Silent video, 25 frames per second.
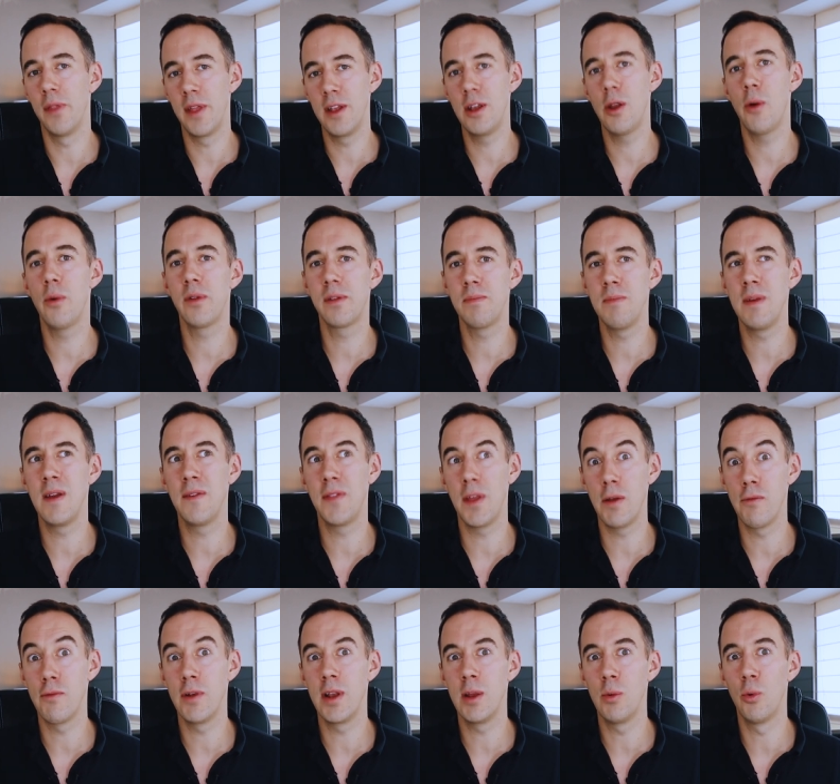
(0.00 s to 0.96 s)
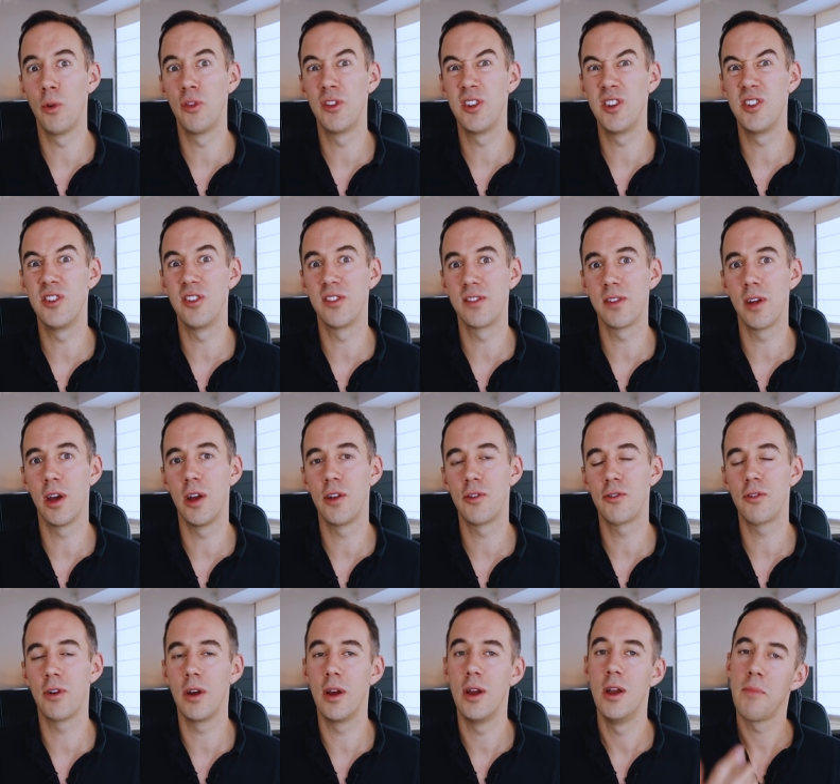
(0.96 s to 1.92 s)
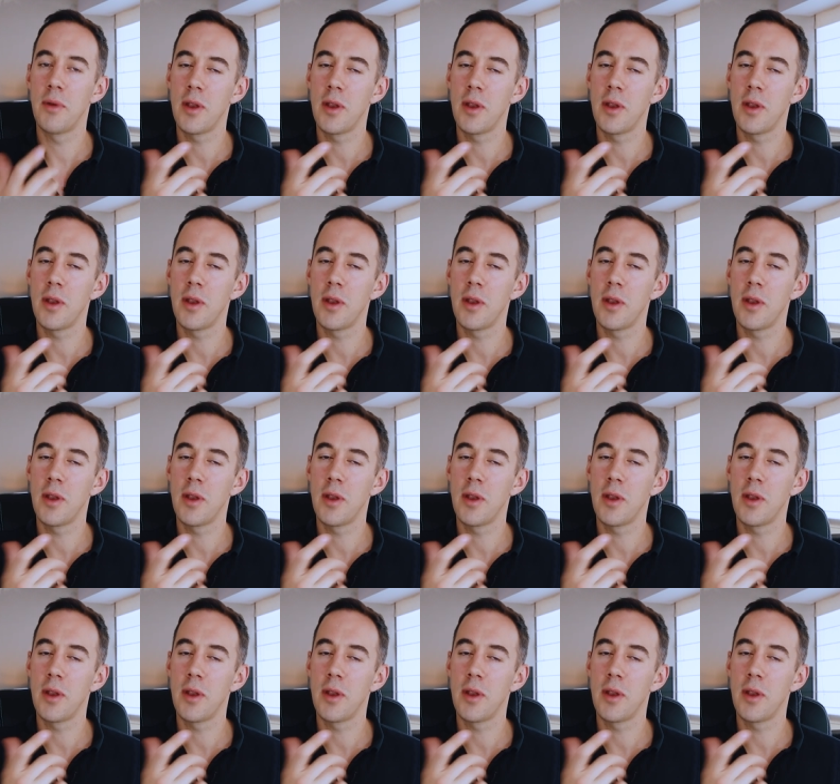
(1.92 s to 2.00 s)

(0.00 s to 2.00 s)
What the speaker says: They know it's me if they really wanted to search for it.